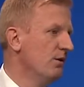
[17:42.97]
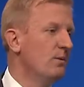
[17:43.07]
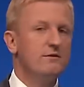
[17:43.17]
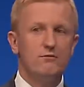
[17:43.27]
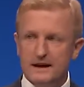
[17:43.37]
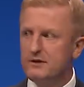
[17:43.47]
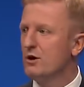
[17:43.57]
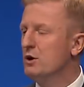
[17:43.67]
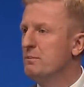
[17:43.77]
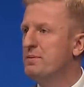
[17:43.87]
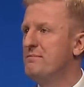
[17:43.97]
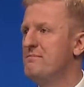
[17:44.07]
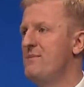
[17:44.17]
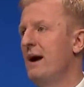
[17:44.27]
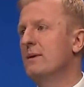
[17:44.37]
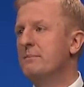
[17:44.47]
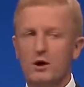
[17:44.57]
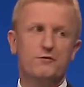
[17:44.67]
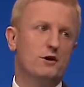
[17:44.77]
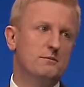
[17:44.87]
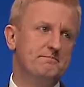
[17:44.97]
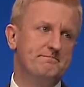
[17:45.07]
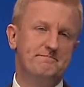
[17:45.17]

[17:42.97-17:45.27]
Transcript: we regroup, and we move on.